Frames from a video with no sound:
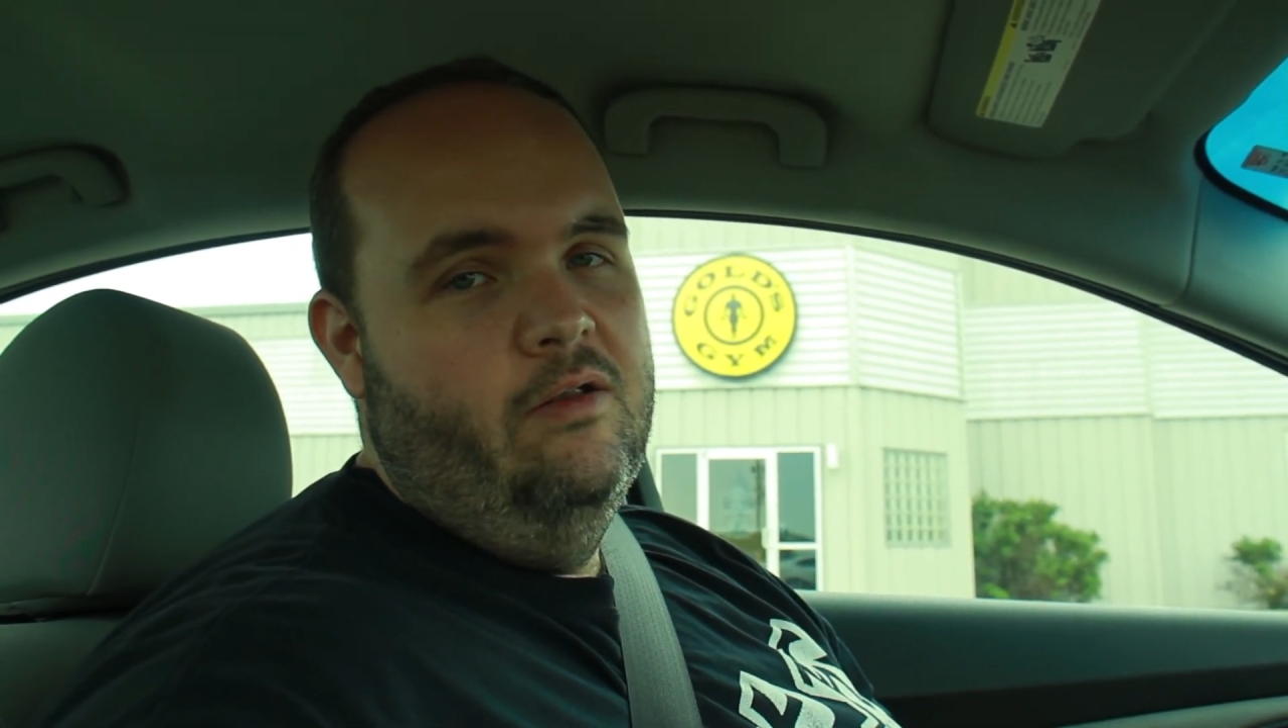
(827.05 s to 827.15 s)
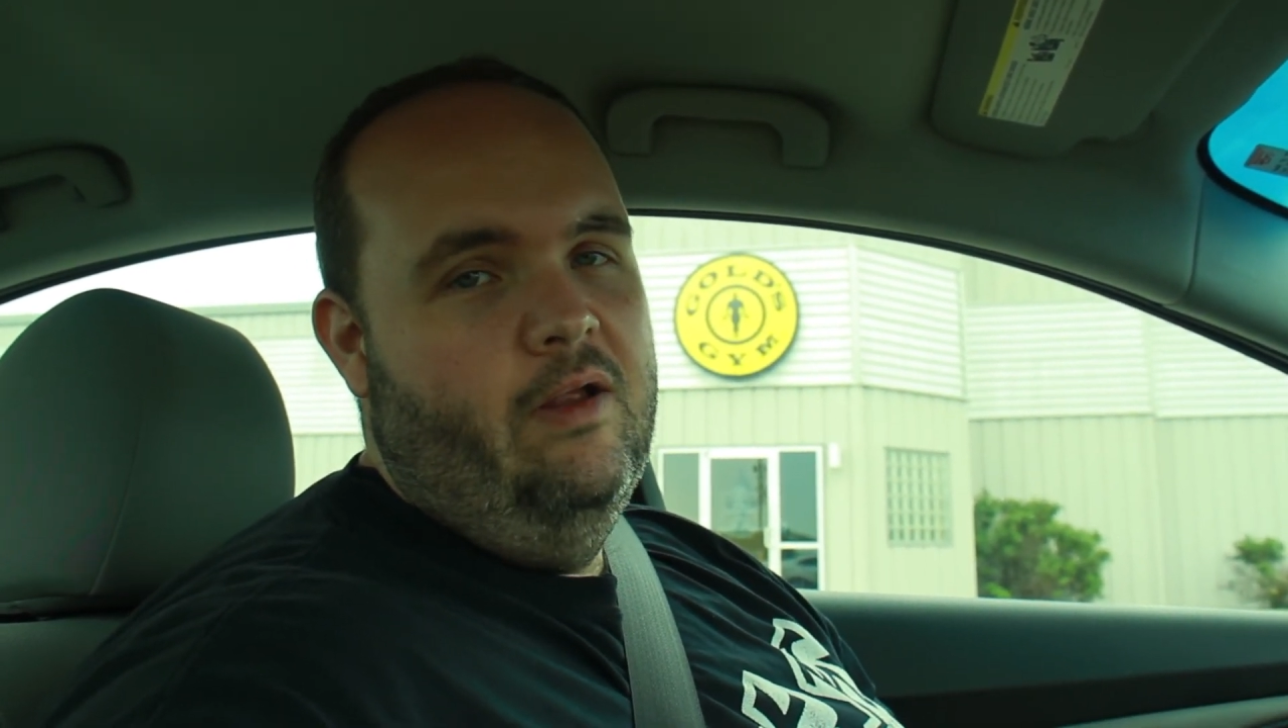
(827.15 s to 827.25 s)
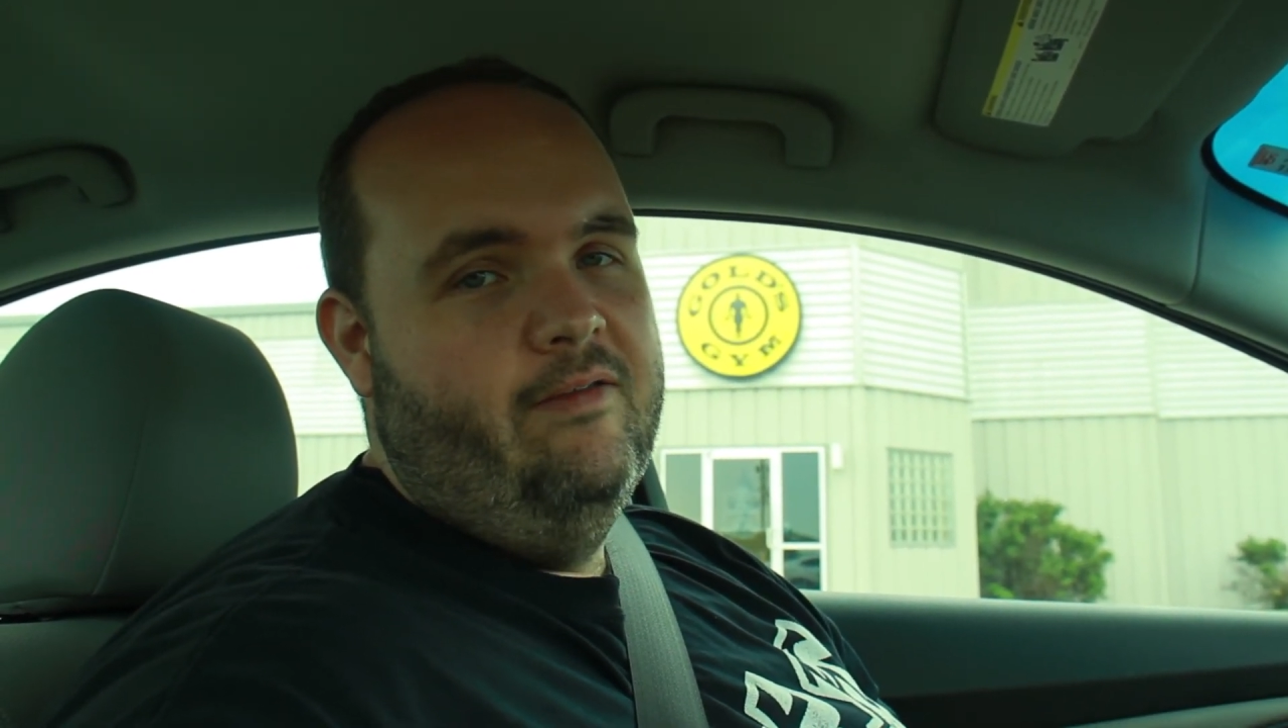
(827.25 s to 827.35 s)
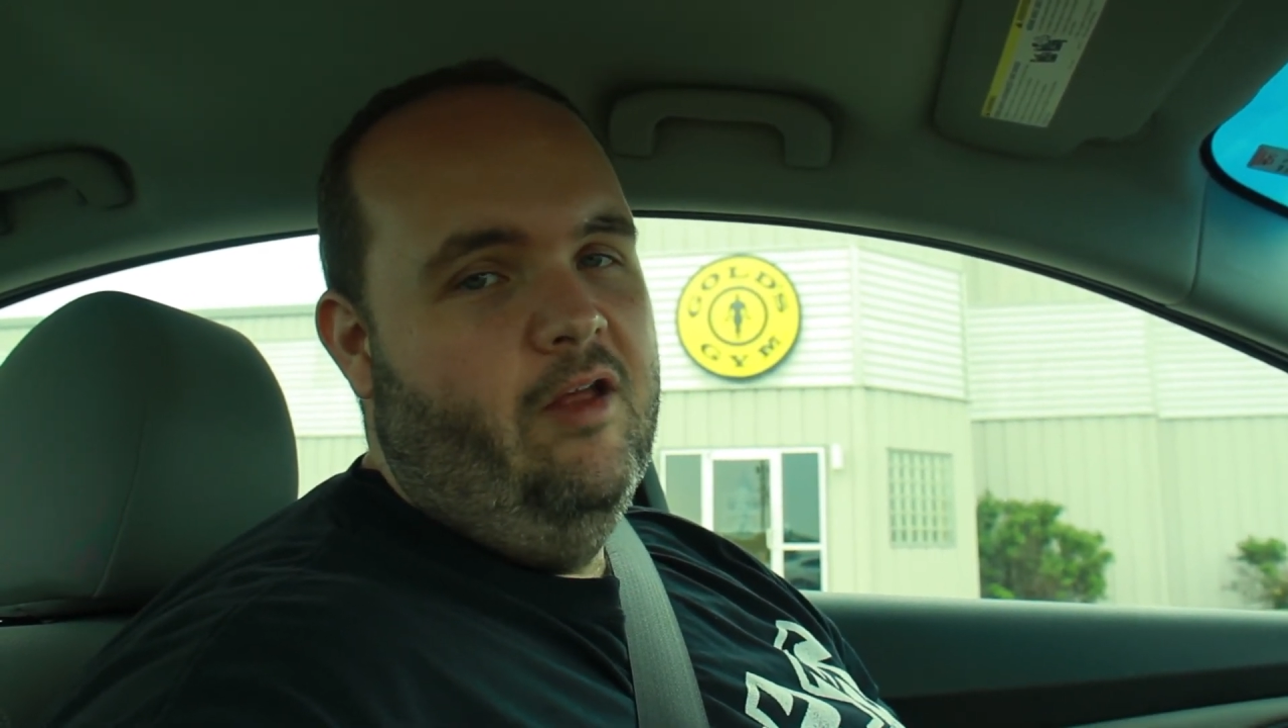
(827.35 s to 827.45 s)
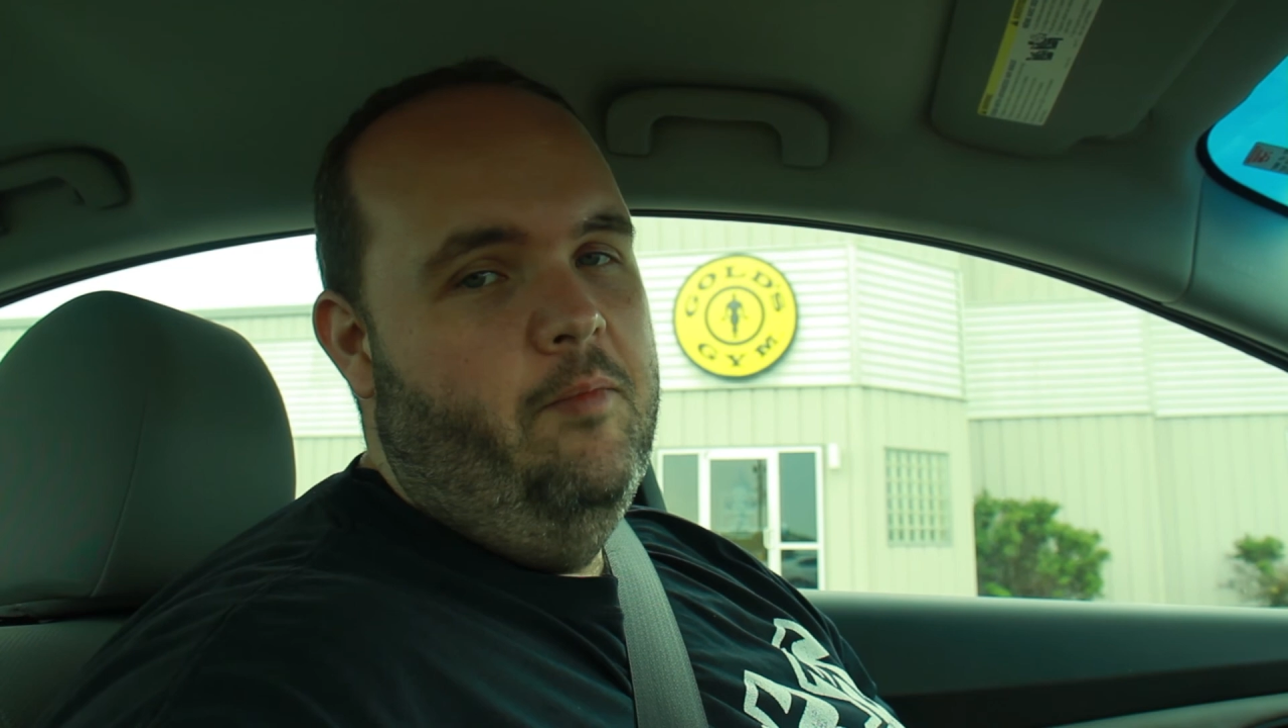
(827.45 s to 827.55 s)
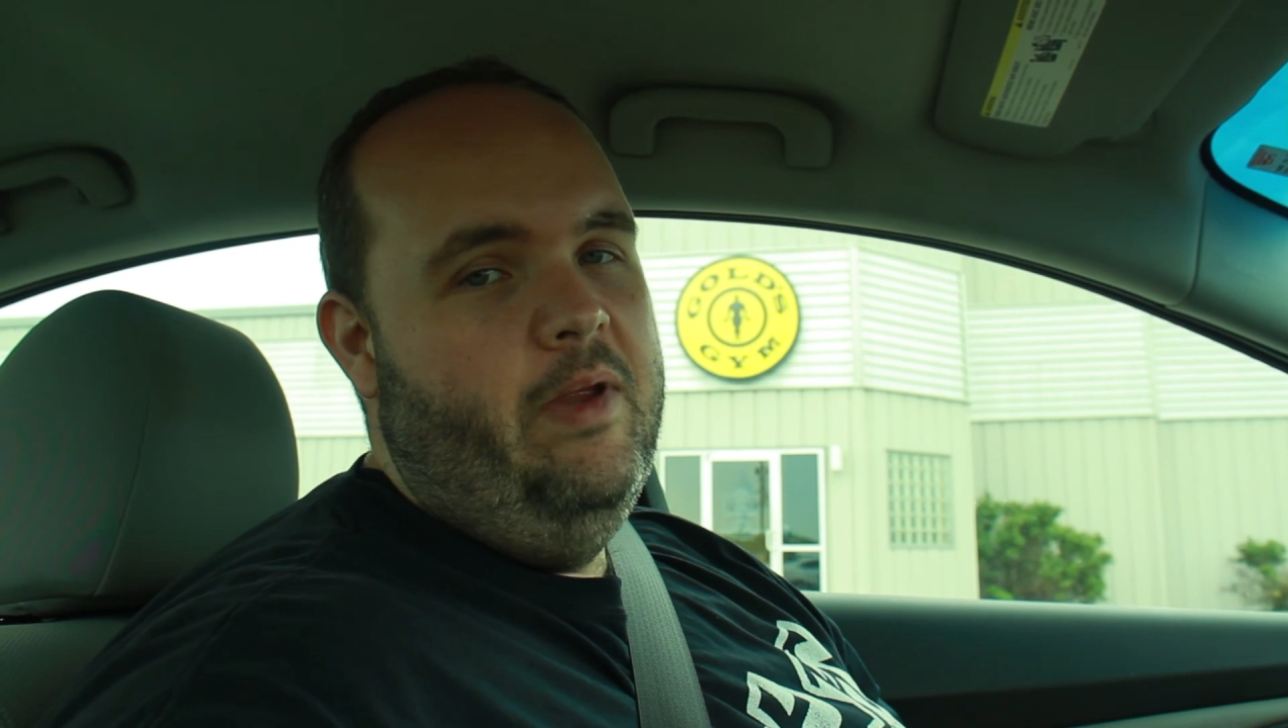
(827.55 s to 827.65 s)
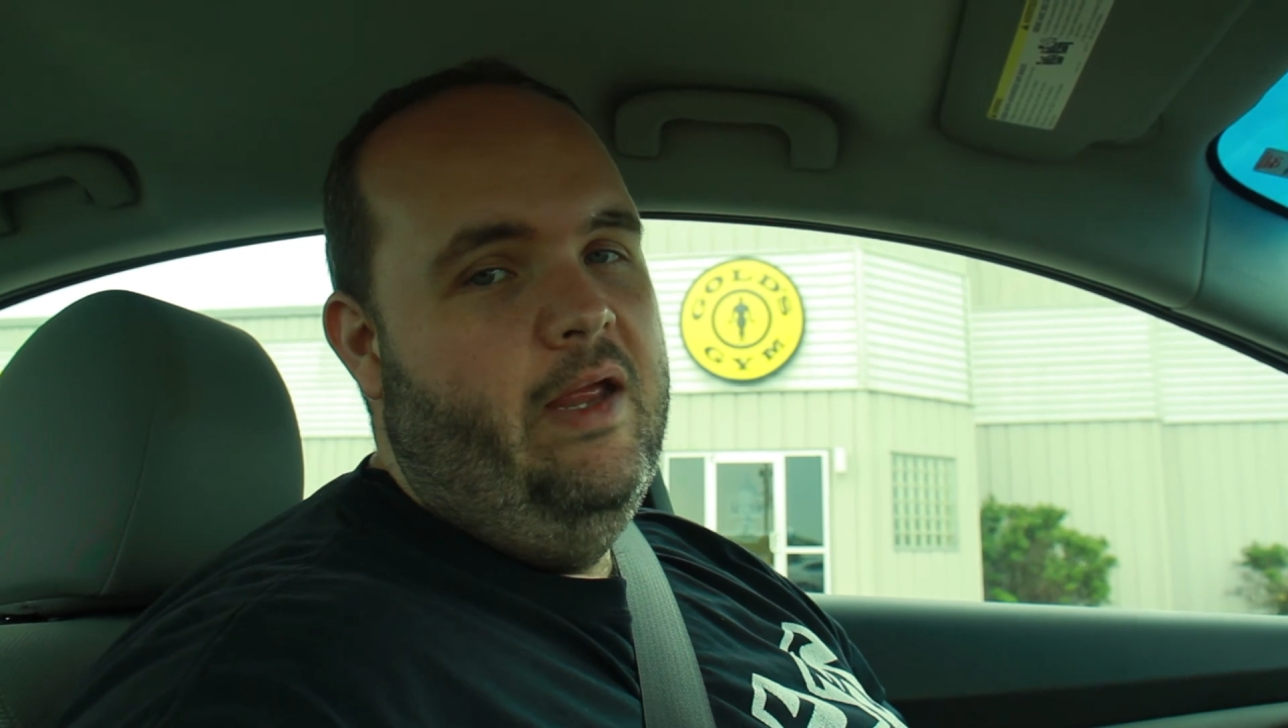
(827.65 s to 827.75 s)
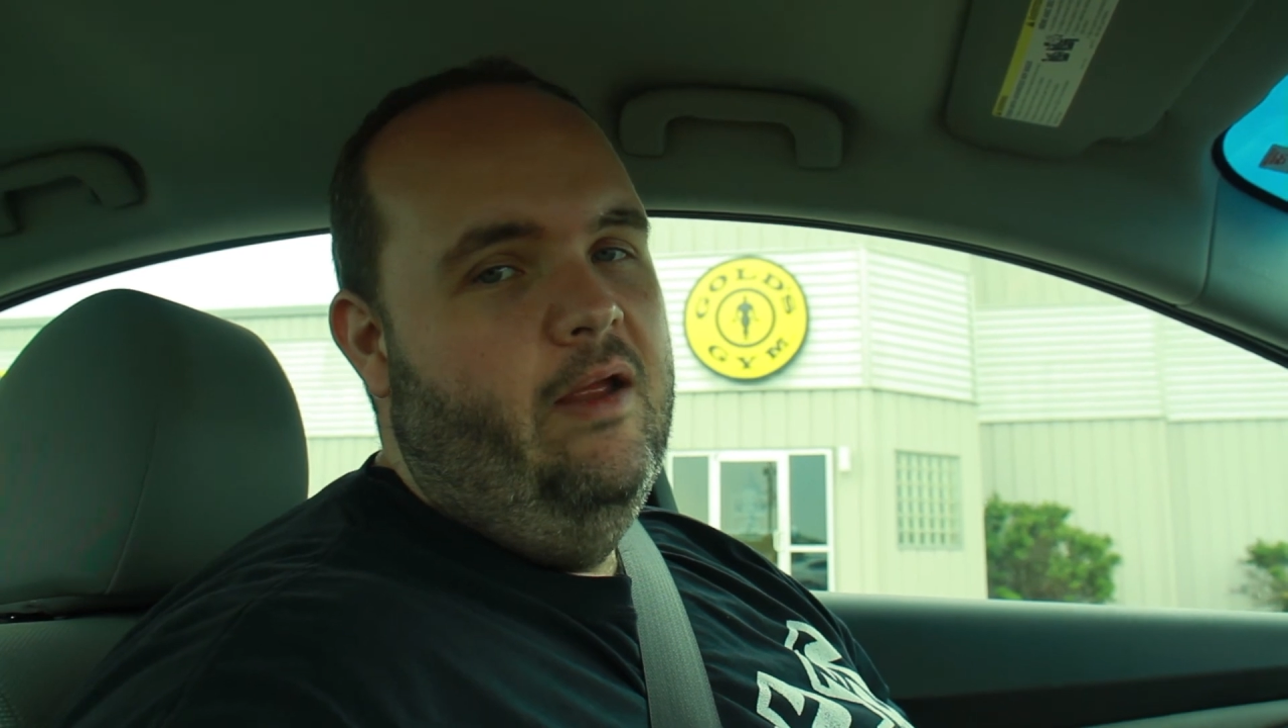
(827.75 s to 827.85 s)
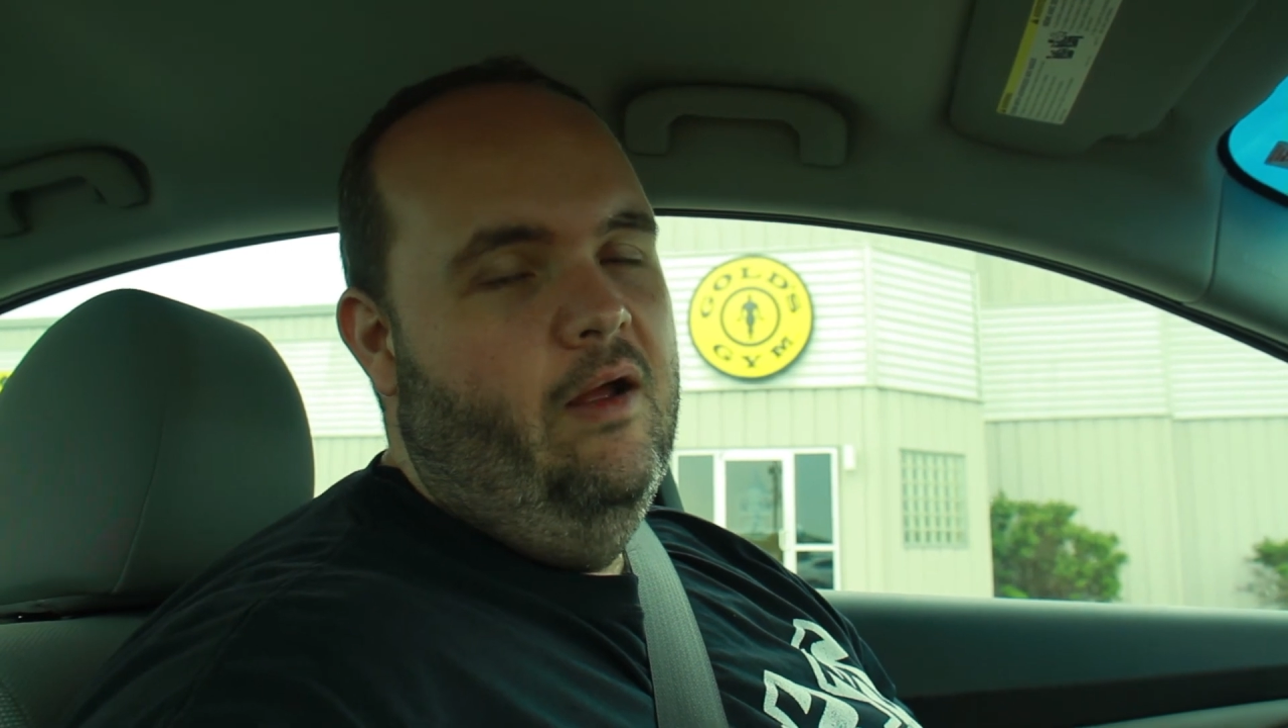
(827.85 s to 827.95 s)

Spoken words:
it's going to be